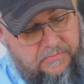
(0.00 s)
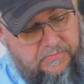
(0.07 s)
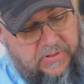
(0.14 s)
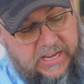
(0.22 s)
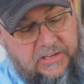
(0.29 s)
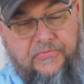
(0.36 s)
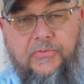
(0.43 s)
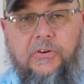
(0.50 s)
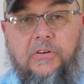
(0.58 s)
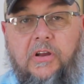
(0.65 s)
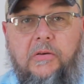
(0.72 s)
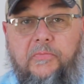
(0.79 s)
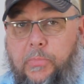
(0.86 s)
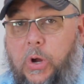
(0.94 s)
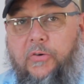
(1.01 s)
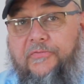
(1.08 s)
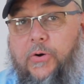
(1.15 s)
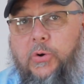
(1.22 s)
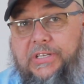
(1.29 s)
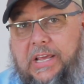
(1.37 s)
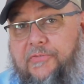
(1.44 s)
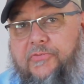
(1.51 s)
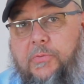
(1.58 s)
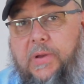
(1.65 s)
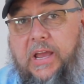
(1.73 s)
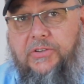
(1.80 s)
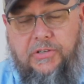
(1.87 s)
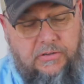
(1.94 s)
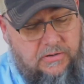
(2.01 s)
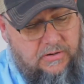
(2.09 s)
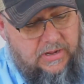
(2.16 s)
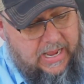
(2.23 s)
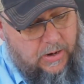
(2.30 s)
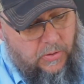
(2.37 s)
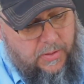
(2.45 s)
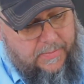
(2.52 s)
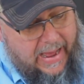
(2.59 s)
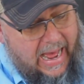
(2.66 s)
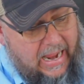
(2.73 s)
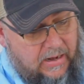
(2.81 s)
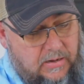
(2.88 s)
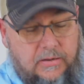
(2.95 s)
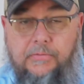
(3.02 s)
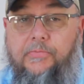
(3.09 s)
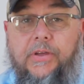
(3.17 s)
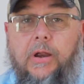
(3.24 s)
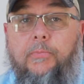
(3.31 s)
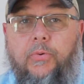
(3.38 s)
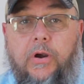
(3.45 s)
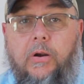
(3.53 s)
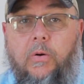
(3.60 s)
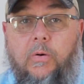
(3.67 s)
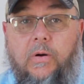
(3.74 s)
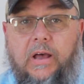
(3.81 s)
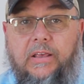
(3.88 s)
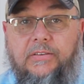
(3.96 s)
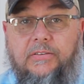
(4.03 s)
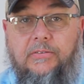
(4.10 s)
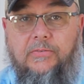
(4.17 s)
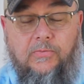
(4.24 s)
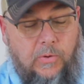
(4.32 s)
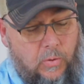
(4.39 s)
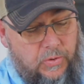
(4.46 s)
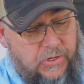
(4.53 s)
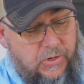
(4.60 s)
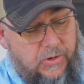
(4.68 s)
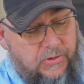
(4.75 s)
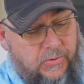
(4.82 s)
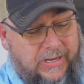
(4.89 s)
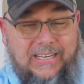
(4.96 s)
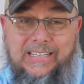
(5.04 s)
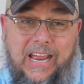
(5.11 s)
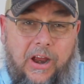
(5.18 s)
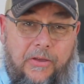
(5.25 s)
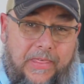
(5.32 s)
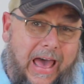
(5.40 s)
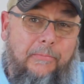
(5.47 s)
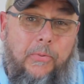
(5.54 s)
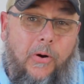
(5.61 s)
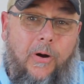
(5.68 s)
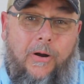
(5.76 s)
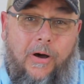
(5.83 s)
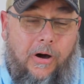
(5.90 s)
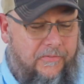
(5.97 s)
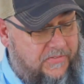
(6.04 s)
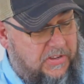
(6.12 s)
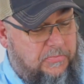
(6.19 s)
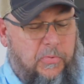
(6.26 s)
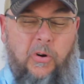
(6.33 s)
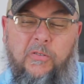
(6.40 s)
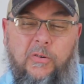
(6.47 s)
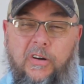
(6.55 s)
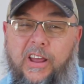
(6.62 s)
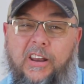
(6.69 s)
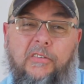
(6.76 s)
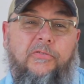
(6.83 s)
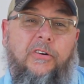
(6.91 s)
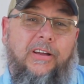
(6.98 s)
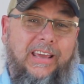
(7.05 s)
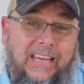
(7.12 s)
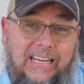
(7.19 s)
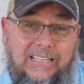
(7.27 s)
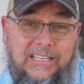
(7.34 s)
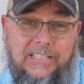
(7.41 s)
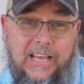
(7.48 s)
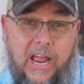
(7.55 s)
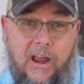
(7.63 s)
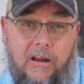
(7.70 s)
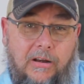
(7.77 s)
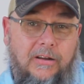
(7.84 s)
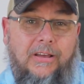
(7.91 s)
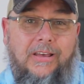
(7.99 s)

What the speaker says: place for folks' information, and on the back, their prayer requests. What we'll do is we can tear that part off. It's perforated for easy tear.